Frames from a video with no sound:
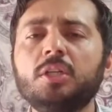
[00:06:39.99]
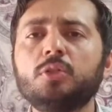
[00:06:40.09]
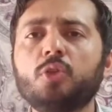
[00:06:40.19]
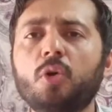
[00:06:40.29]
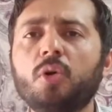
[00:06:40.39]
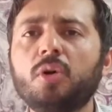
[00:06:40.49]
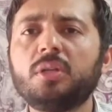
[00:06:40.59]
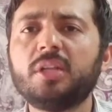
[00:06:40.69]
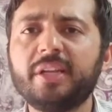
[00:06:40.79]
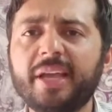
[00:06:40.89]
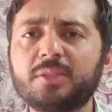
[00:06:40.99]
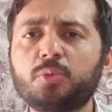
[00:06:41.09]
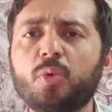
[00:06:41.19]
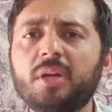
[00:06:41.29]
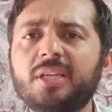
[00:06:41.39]
So the next
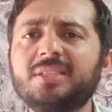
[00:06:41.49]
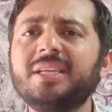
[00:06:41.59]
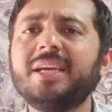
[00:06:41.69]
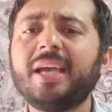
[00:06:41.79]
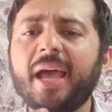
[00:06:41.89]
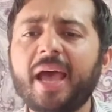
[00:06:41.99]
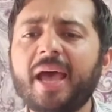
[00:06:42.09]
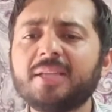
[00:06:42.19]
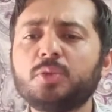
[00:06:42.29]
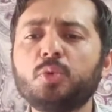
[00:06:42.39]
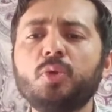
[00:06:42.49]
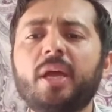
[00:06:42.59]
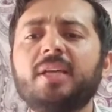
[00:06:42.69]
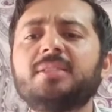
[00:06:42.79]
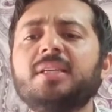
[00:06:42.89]
one is, as soon
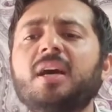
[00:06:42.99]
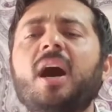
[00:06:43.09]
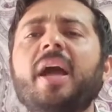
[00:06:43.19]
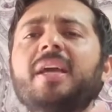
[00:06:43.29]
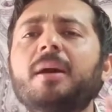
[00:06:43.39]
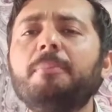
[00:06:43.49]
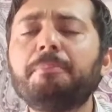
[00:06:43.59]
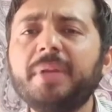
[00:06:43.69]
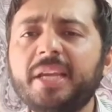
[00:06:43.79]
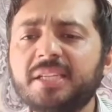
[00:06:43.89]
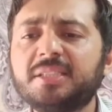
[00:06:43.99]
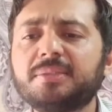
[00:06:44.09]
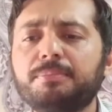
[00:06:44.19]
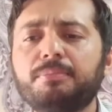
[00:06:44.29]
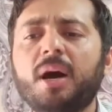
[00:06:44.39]
as I complete
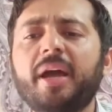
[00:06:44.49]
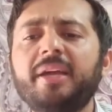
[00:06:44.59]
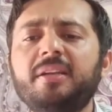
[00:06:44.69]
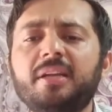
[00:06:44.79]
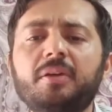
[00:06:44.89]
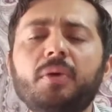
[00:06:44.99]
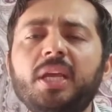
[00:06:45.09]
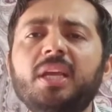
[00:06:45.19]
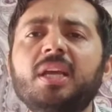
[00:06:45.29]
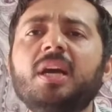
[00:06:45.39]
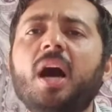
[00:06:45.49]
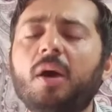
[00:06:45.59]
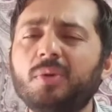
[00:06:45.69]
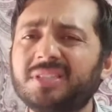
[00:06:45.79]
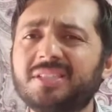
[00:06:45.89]
my degree, I
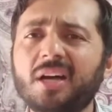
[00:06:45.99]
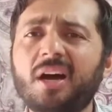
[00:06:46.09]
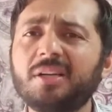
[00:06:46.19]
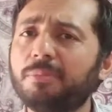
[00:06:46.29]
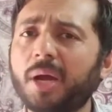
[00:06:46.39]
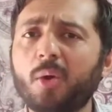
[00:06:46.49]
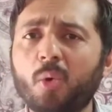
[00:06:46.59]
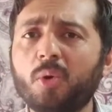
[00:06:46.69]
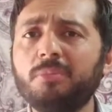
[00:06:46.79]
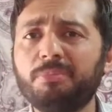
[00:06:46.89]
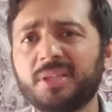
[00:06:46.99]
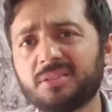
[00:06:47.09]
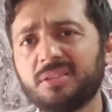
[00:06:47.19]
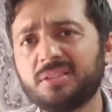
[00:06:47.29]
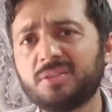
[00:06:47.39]
will start my own
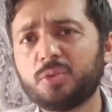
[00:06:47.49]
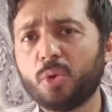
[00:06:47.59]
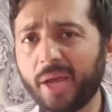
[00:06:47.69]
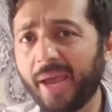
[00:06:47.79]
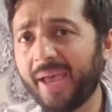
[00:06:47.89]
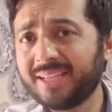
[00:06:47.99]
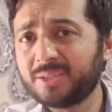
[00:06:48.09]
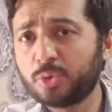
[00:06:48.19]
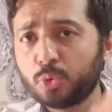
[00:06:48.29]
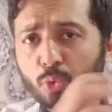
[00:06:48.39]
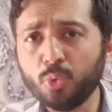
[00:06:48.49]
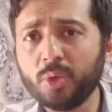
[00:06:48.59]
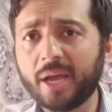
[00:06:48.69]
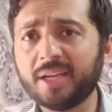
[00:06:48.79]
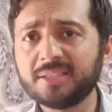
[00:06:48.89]
business. So as soon
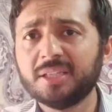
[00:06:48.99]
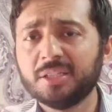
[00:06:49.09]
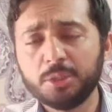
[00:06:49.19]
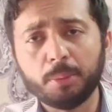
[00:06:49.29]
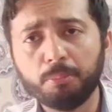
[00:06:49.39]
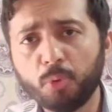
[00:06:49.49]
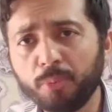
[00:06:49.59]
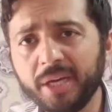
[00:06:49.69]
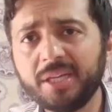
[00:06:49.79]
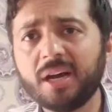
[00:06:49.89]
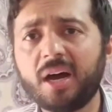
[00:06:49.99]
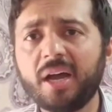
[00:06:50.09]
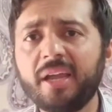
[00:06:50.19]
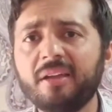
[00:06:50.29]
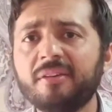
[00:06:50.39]
as, the moment
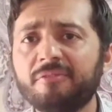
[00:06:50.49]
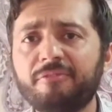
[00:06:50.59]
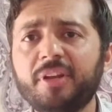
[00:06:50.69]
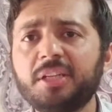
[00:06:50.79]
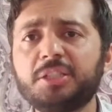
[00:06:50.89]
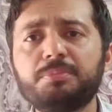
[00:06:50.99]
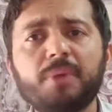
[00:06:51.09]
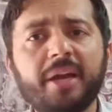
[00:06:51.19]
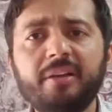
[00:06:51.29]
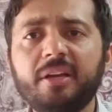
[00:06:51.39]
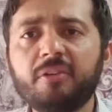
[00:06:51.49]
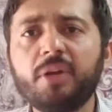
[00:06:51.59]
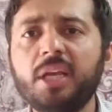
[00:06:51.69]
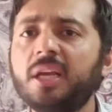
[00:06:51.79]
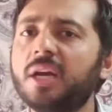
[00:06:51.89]
I finish my
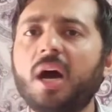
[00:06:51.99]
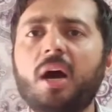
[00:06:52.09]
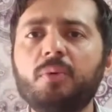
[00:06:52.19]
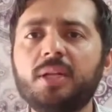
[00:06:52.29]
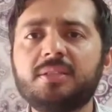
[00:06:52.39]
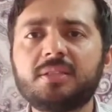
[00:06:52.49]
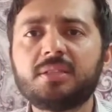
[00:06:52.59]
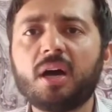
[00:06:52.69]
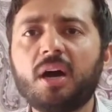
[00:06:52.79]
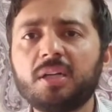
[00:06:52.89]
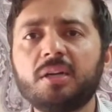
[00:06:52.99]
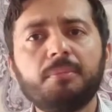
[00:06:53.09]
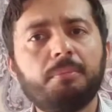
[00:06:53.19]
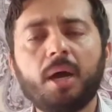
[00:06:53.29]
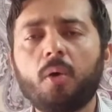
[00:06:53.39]
degree, I will start
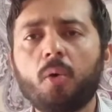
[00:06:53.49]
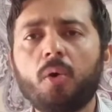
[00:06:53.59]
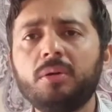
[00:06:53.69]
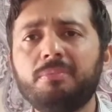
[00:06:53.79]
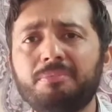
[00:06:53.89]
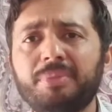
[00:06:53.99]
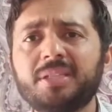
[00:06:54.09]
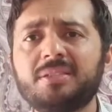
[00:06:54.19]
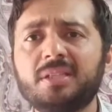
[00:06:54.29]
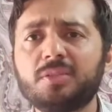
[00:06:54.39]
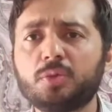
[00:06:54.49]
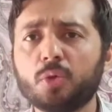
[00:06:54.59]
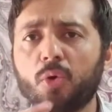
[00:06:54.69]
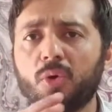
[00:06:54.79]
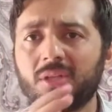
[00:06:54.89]
my own business.
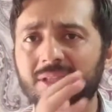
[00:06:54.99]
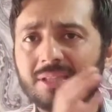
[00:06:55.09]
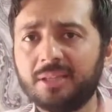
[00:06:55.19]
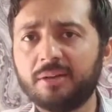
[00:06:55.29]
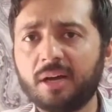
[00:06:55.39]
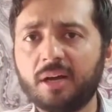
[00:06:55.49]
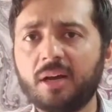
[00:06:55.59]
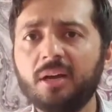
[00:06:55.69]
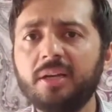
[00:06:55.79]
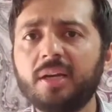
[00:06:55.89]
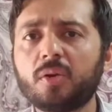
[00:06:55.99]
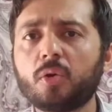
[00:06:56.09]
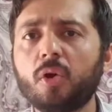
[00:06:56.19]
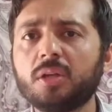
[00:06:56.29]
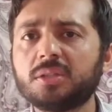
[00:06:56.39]
So the earlier
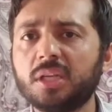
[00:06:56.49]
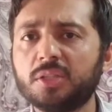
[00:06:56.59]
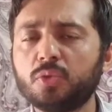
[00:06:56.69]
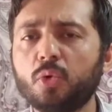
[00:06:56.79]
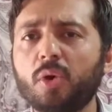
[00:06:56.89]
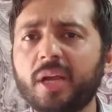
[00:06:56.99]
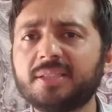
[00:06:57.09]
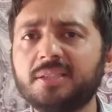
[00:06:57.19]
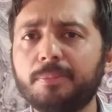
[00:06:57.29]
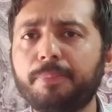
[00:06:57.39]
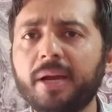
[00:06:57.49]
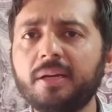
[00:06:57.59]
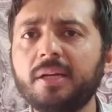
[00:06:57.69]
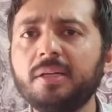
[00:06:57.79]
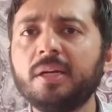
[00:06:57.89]
clause is known as
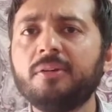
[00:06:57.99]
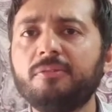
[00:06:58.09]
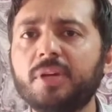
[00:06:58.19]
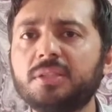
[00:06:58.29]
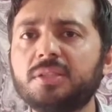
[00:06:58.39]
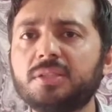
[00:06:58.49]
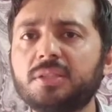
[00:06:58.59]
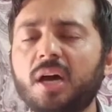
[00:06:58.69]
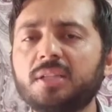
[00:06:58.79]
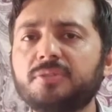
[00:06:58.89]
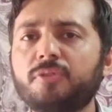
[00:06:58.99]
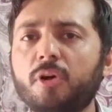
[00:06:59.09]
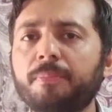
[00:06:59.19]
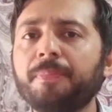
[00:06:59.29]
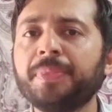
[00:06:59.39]
dependent, which starts
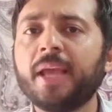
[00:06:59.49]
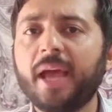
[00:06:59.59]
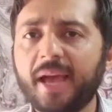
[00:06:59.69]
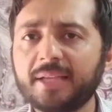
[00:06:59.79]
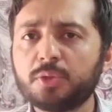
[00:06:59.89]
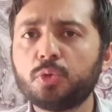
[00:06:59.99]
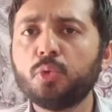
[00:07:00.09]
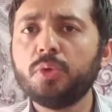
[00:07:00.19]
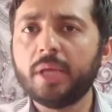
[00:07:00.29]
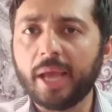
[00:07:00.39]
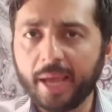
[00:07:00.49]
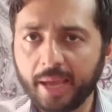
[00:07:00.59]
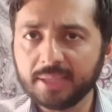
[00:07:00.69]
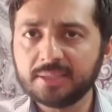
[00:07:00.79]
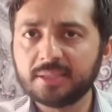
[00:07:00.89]
from as soon
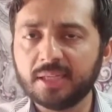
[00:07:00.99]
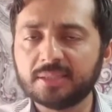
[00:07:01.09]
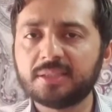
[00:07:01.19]
as, it's